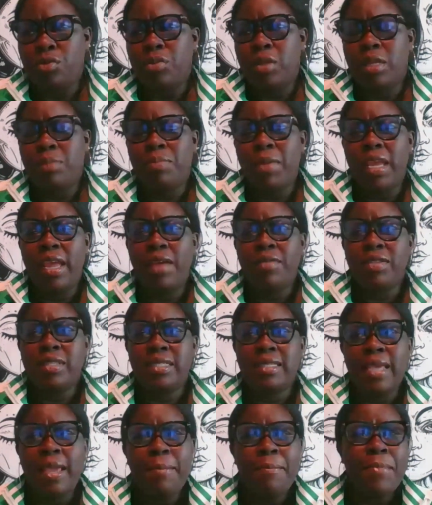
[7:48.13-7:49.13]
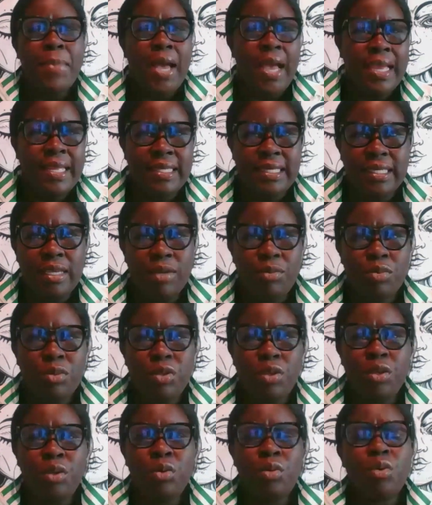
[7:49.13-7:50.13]
that may have the same mindset
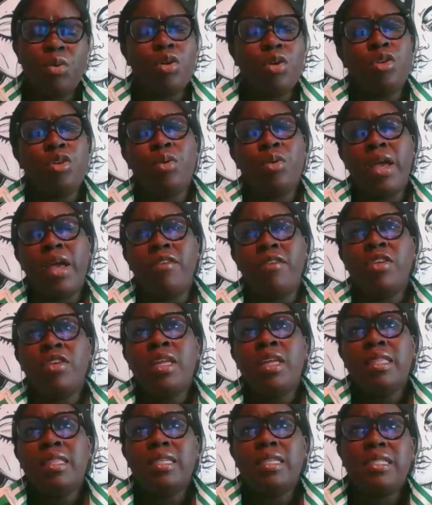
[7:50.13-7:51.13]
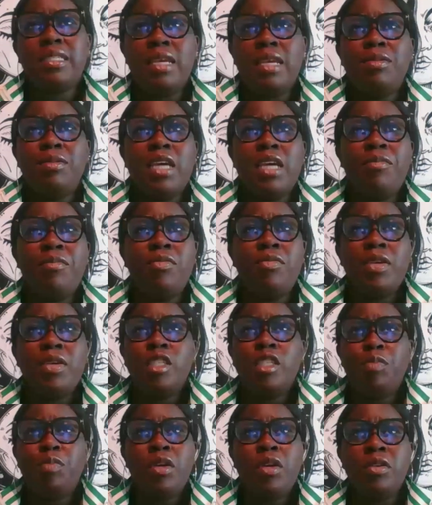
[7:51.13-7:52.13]
with you, or you have the same type of
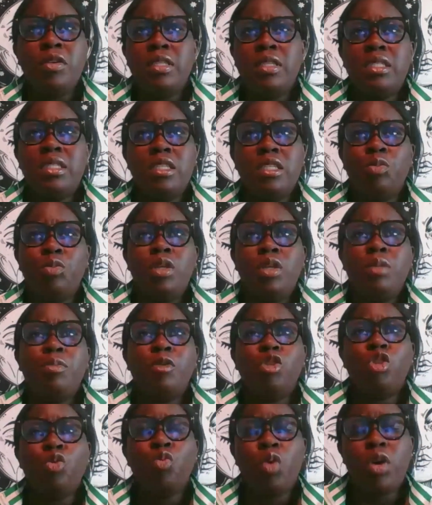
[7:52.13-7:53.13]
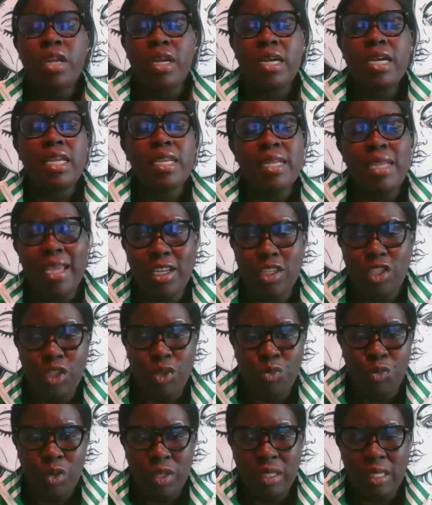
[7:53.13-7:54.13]
experiences with, but you want a
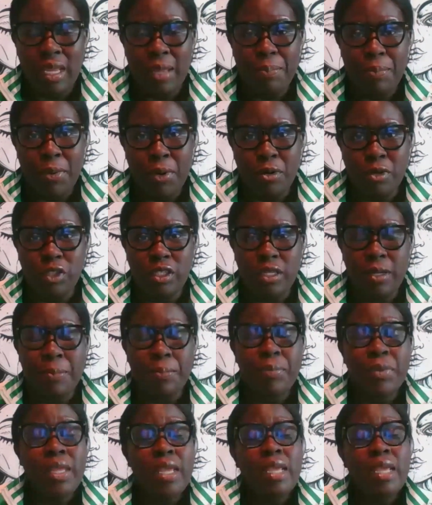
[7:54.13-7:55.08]
connection with that person.